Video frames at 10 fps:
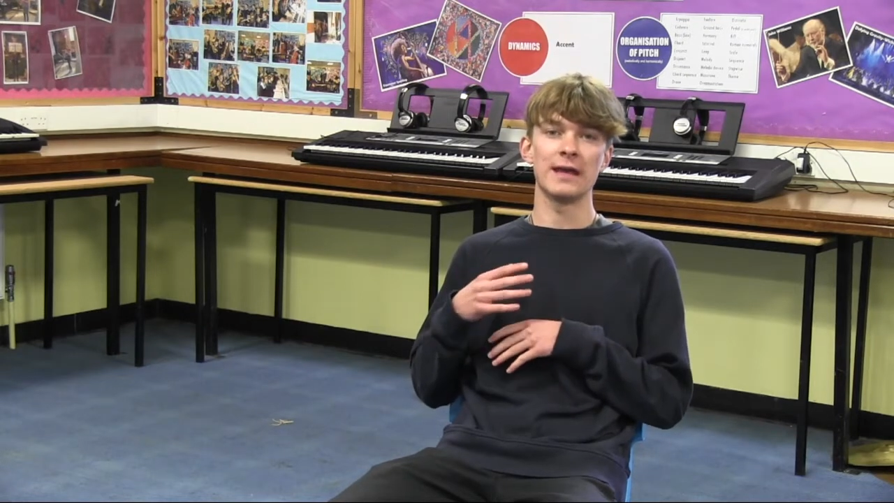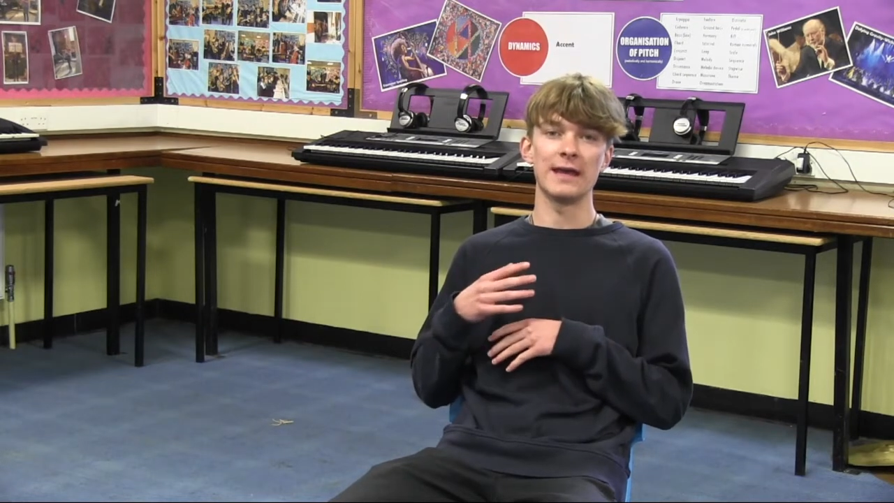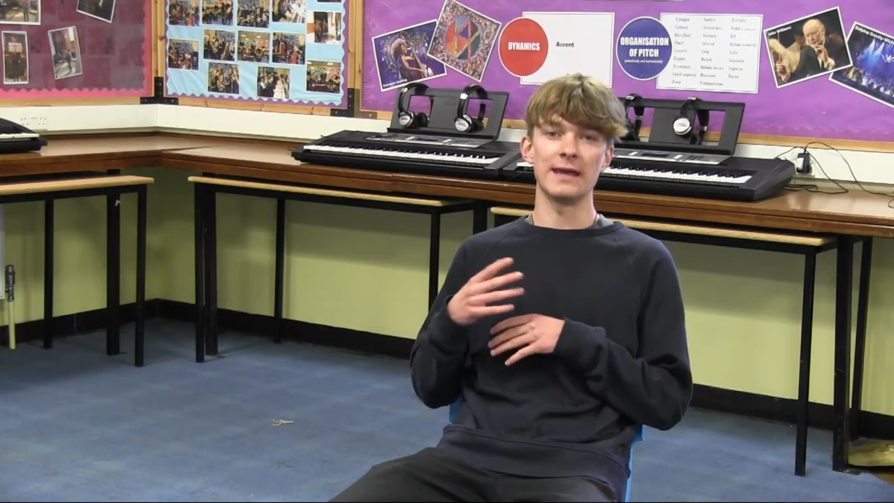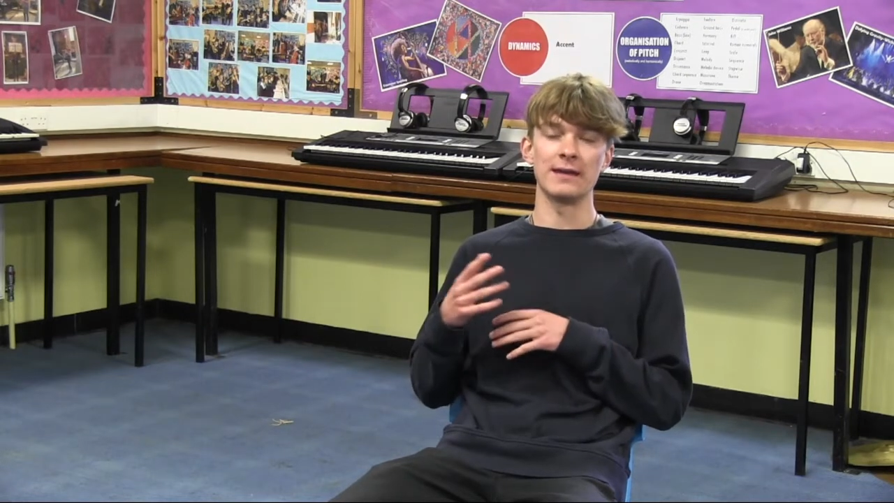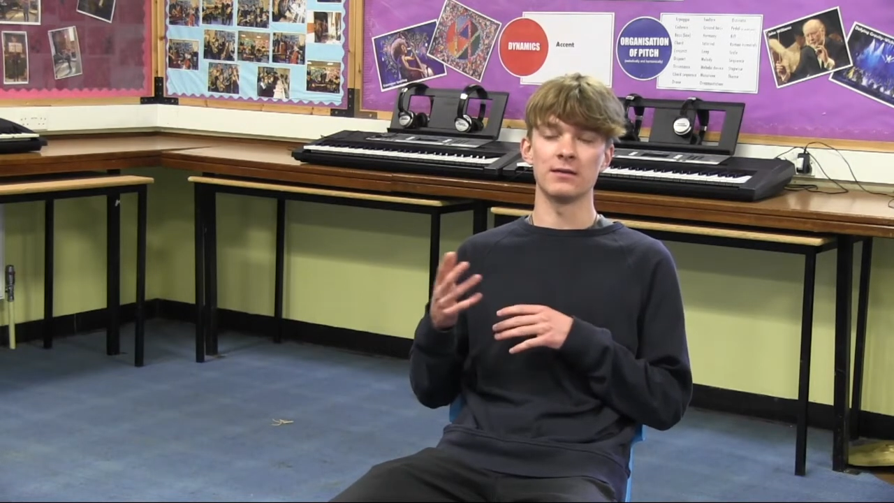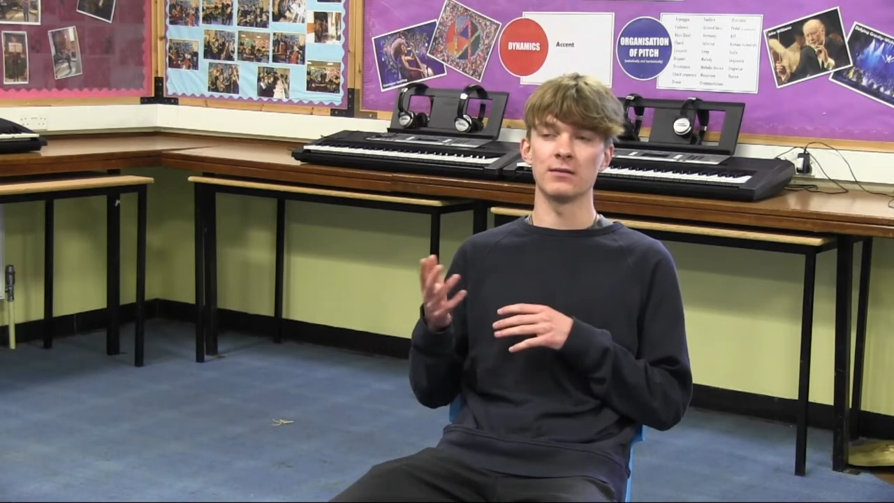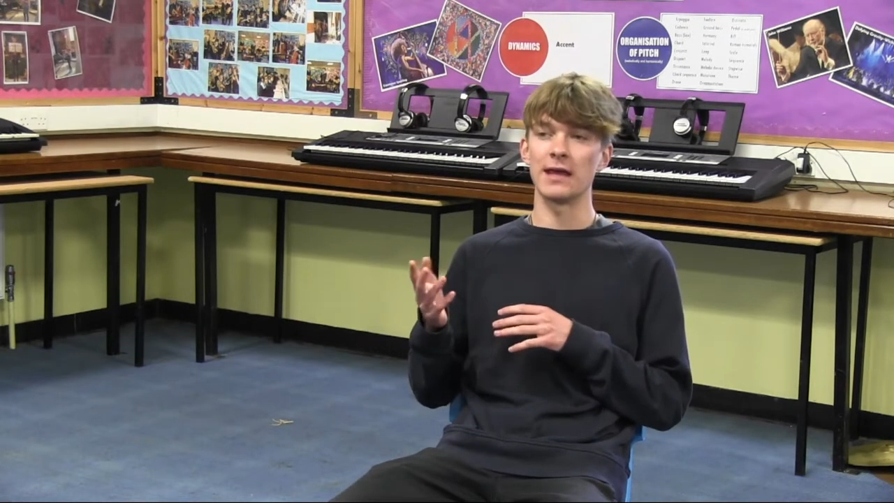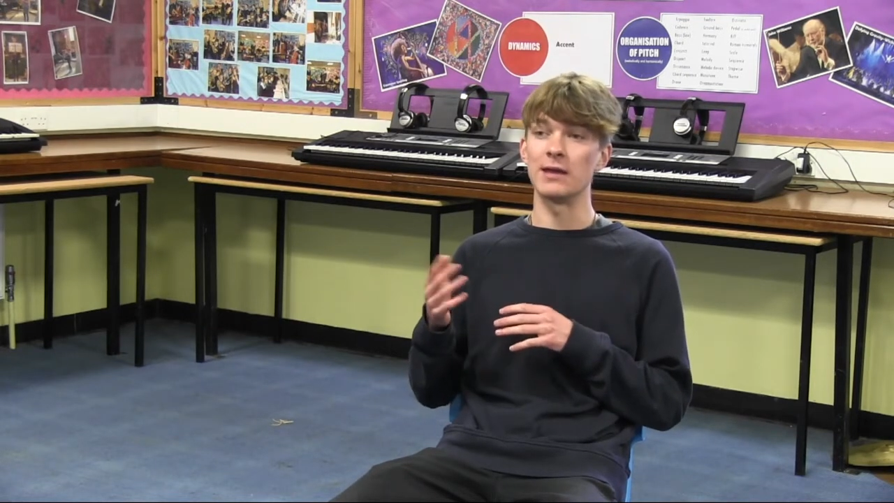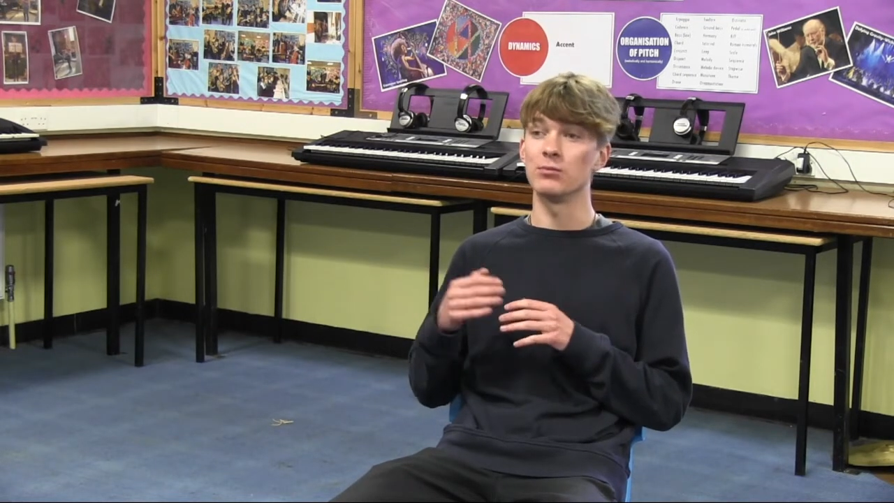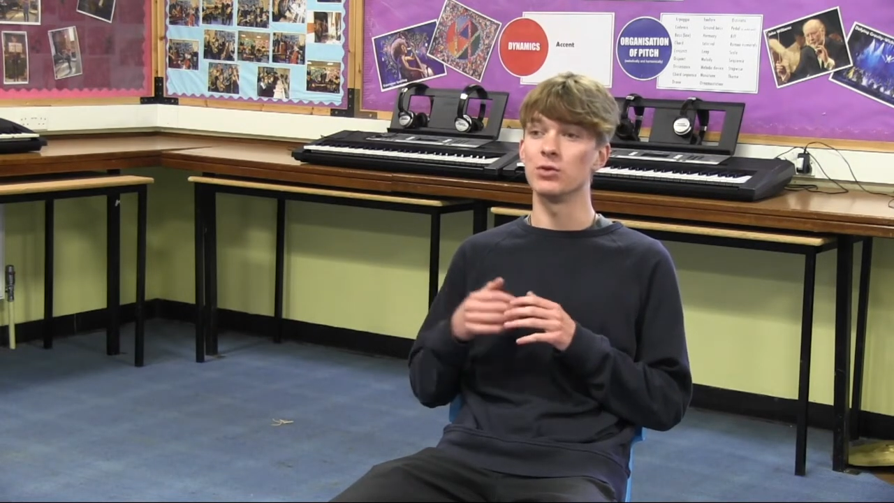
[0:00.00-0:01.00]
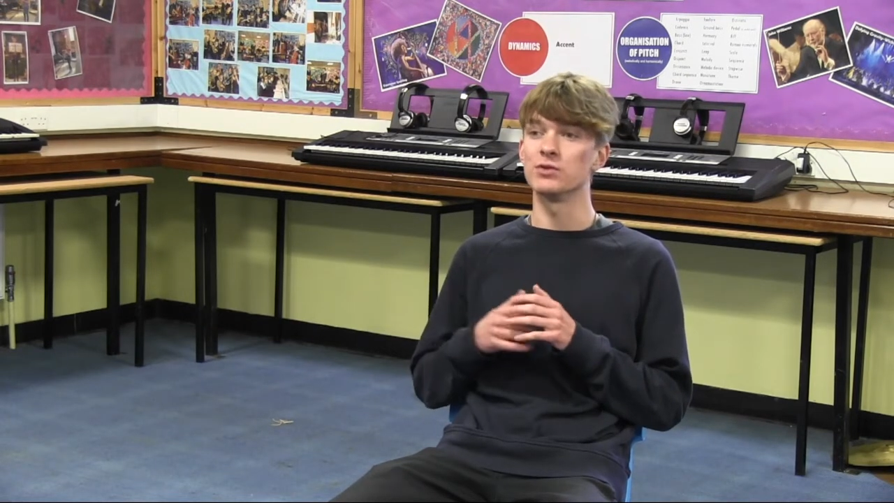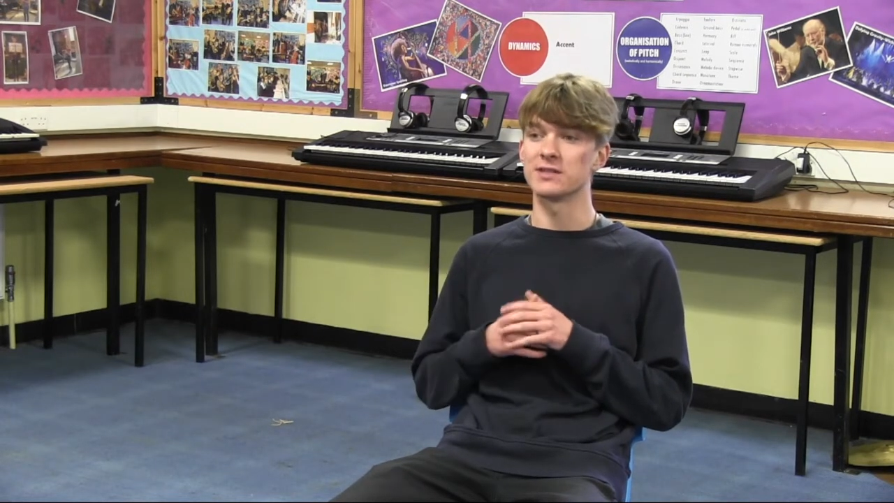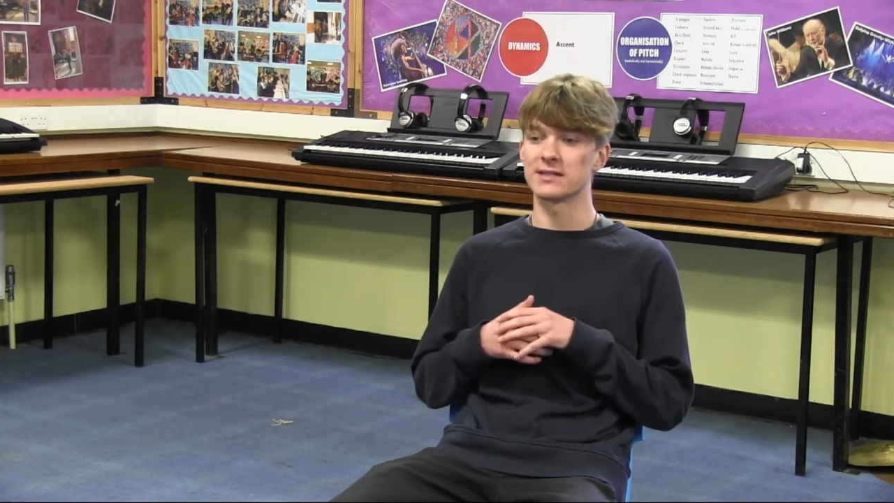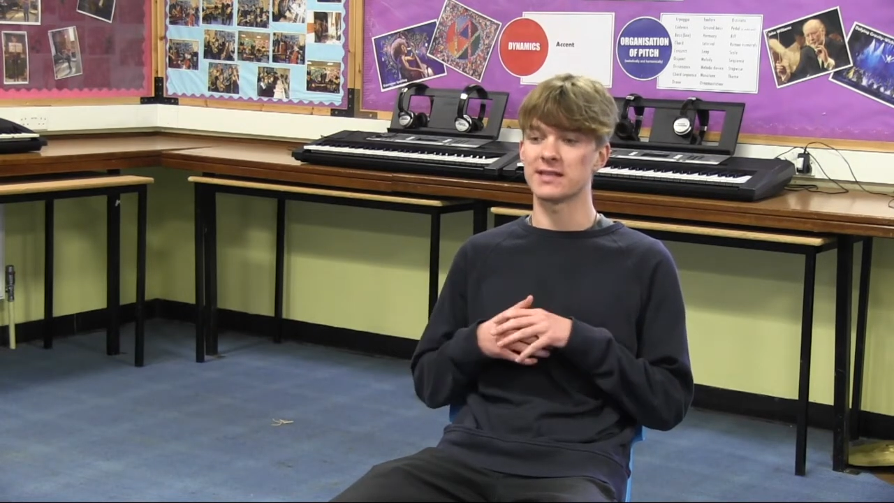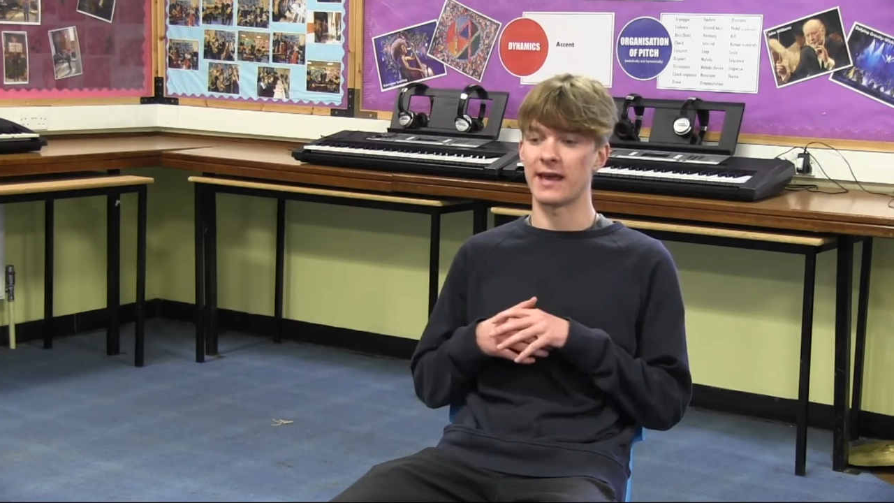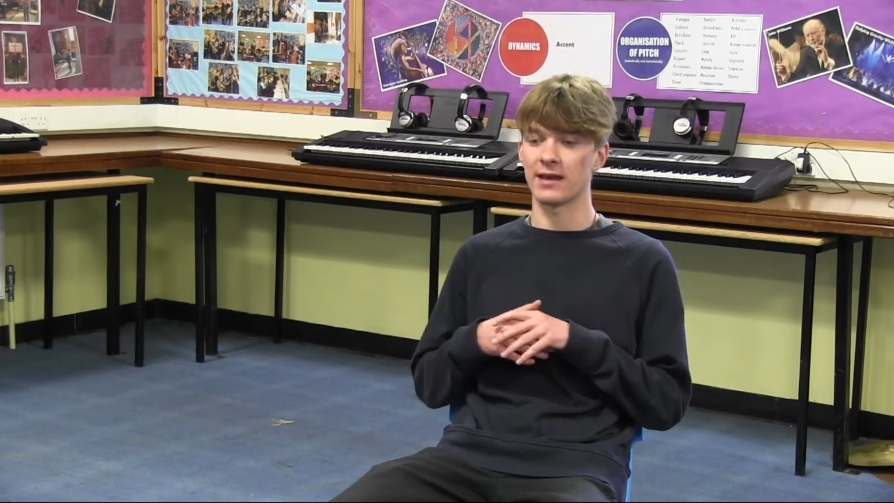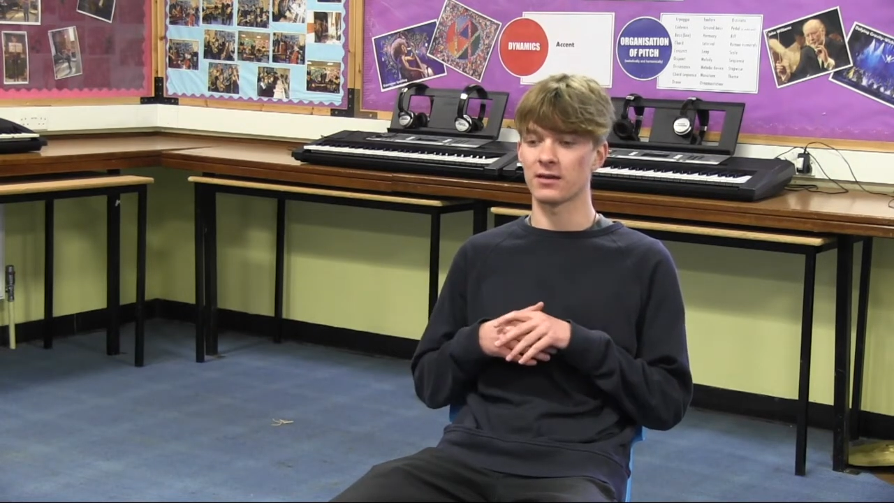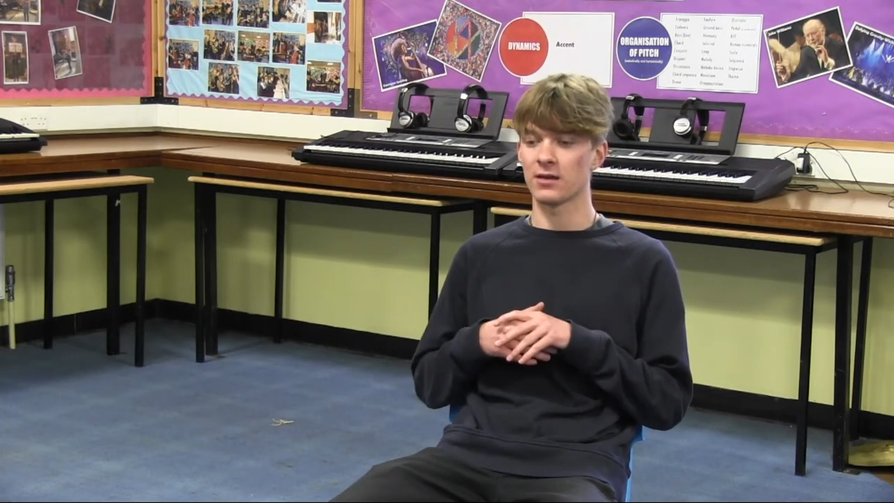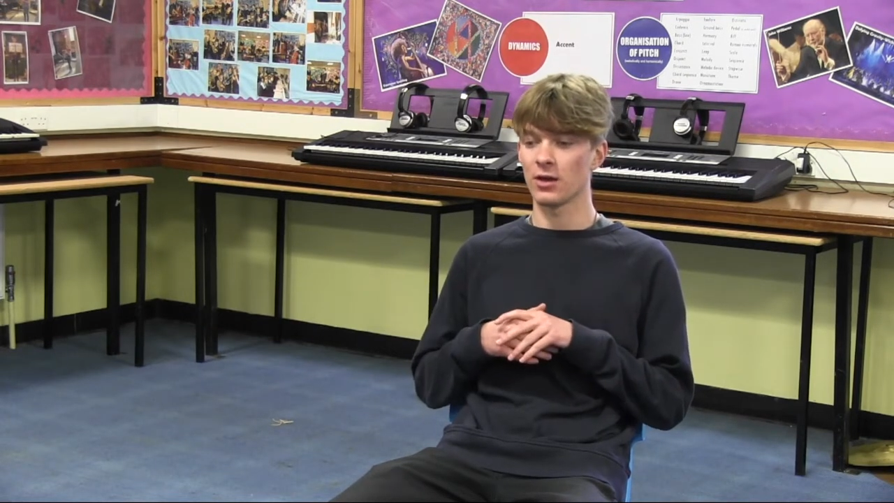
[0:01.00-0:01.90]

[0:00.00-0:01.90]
in music tech.